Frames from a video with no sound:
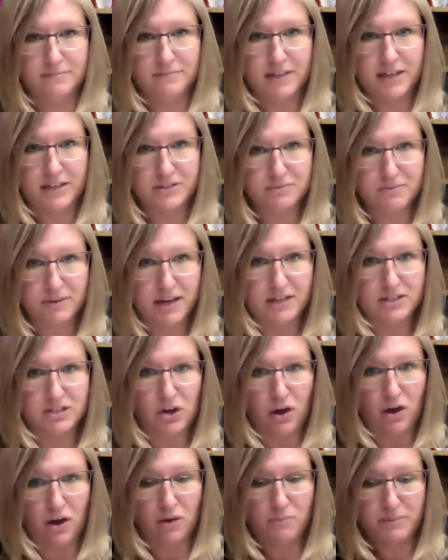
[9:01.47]
That's right,
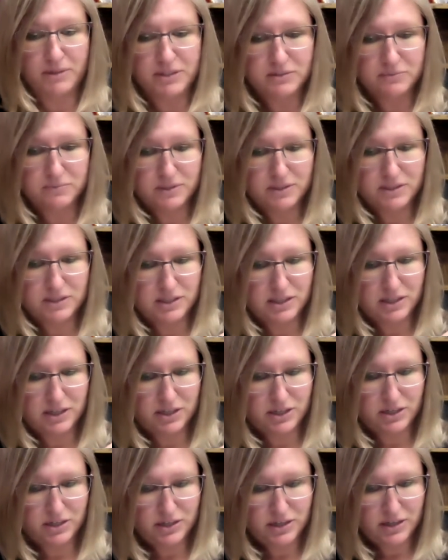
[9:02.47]
Thomas was
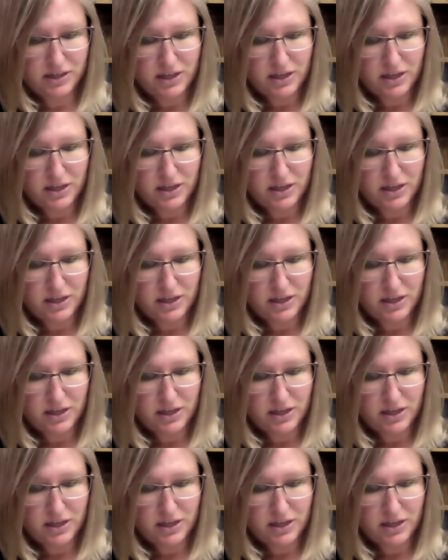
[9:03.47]
there.